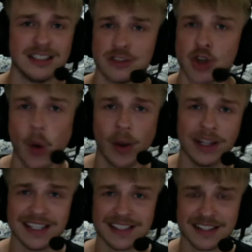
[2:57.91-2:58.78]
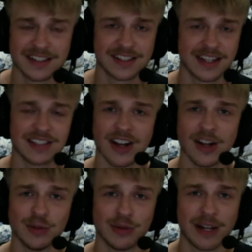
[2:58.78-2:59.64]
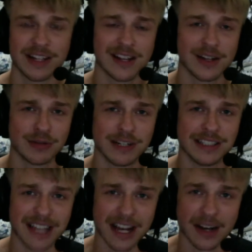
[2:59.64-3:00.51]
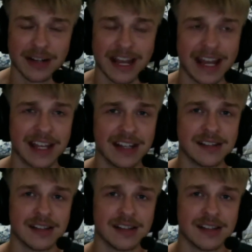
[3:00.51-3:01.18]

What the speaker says: toilets. It's all rigged out, and